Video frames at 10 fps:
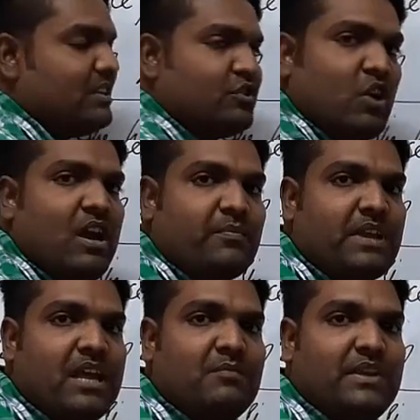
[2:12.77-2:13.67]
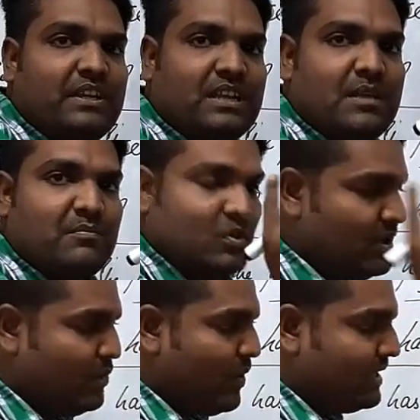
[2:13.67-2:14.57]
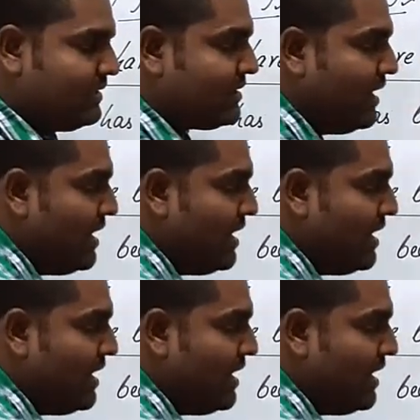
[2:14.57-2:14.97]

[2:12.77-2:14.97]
the short time, it comes only once.